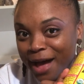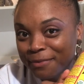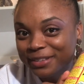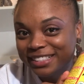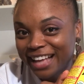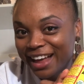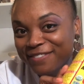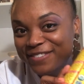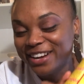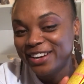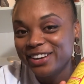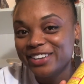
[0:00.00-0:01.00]
apple cider
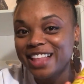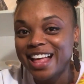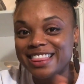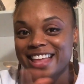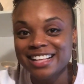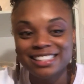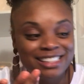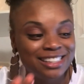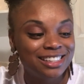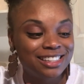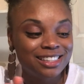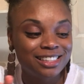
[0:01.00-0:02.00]
vinegar. Like, that's
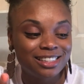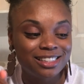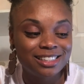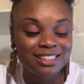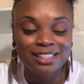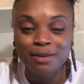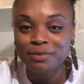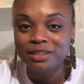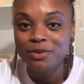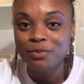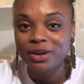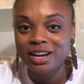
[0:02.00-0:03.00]

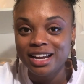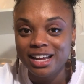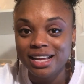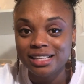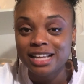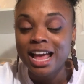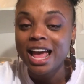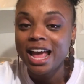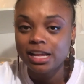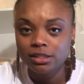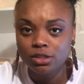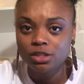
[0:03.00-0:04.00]
simply what it is
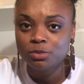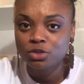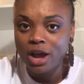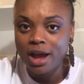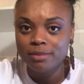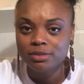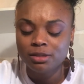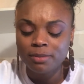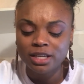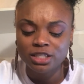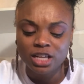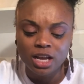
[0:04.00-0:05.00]
and to subscribe to
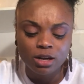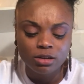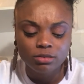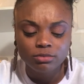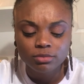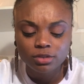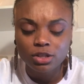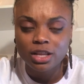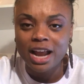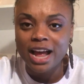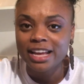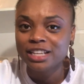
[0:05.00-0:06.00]
my channel so
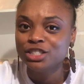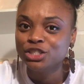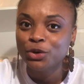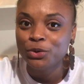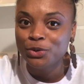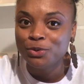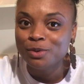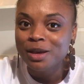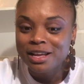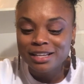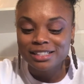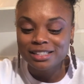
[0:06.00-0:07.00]
that I can show you
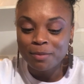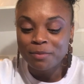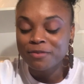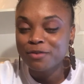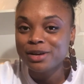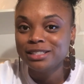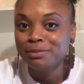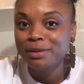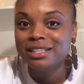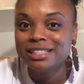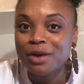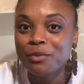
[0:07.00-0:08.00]
some of the
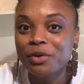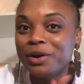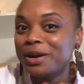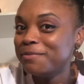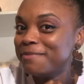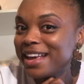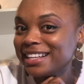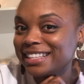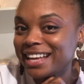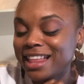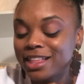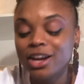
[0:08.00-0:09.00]
recipes that we're gonna make
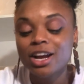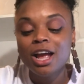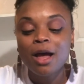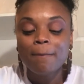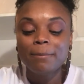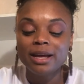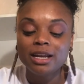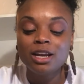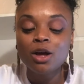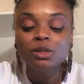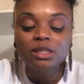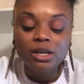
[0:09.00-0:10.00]
together but
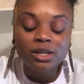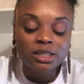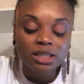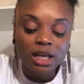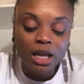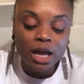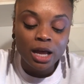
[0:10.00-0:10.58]
no seriously